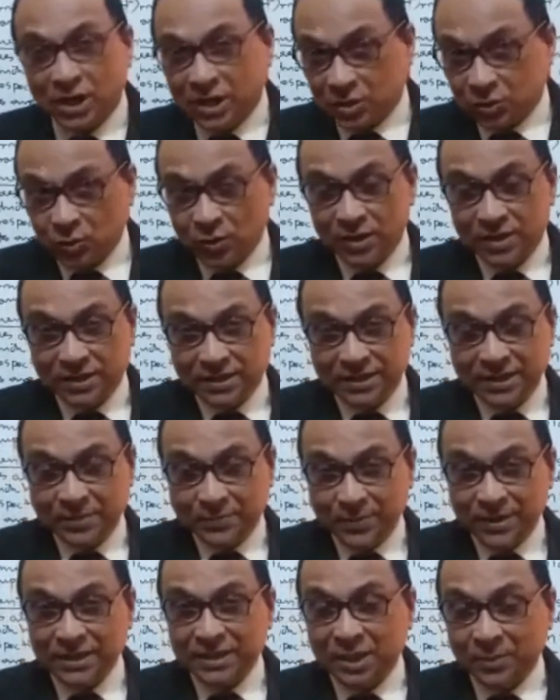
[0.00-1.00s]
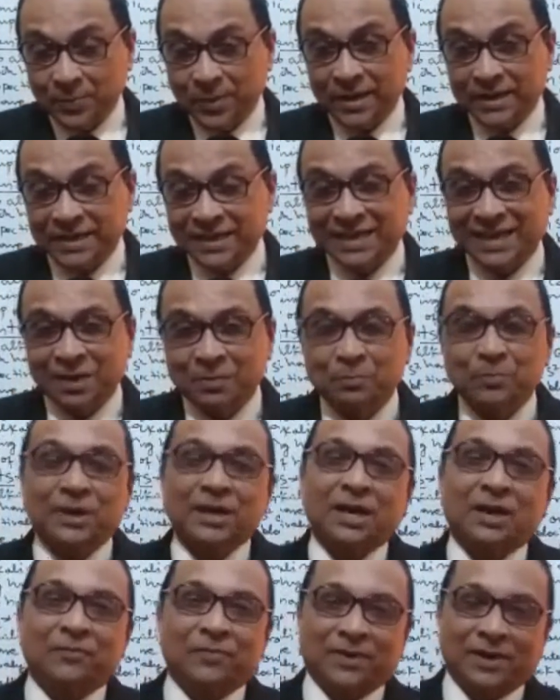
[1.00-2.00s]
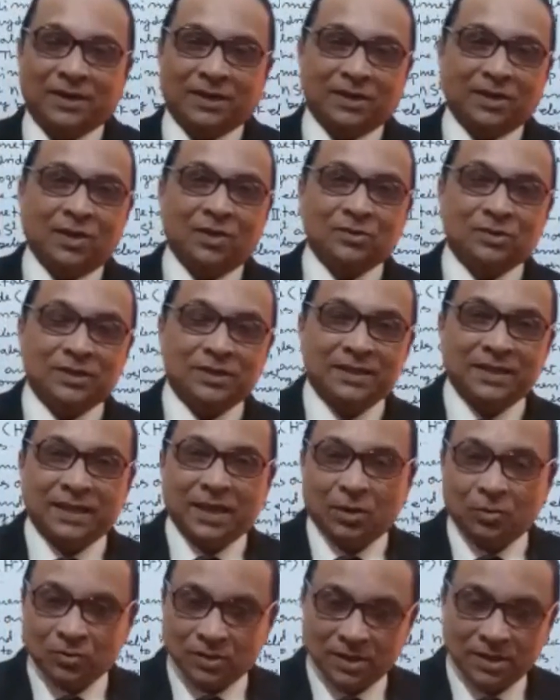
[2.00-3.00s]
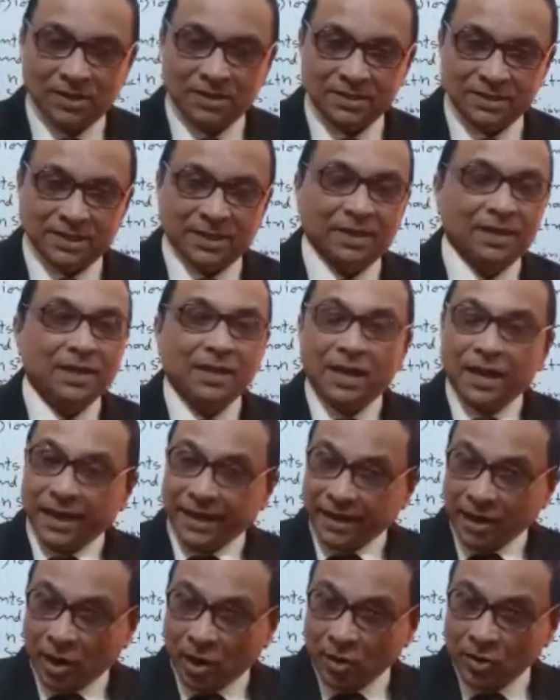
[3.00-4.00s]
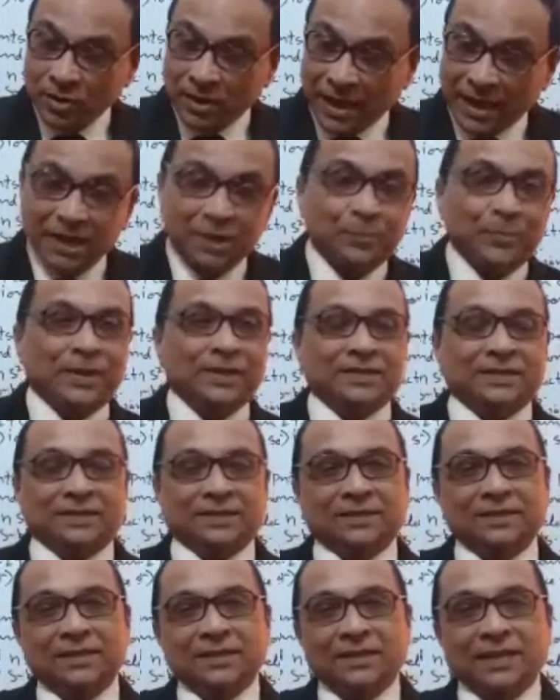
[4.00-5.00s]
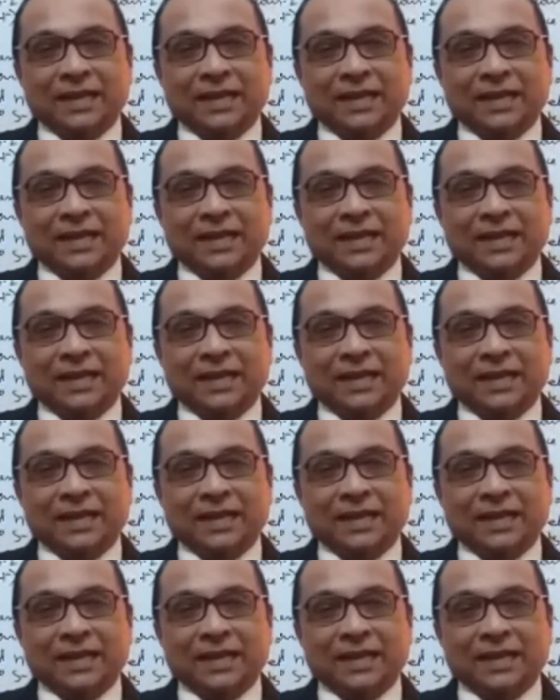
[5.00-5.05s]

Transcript: so it depends upon the number of electrons in their outer shell and on that basis